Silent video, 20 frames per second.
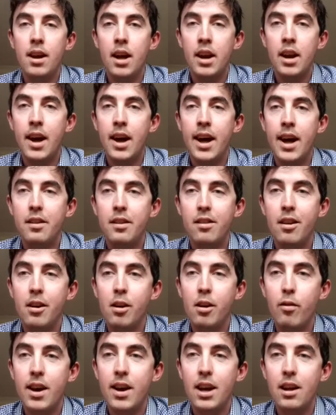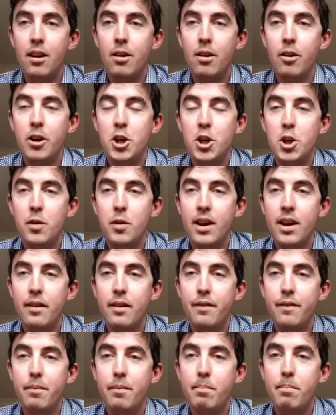and I had the great luxury of
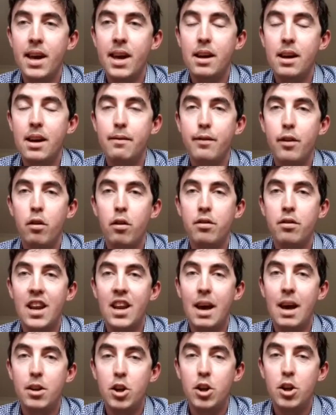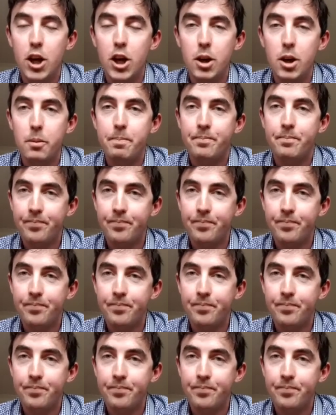being involved in MEJ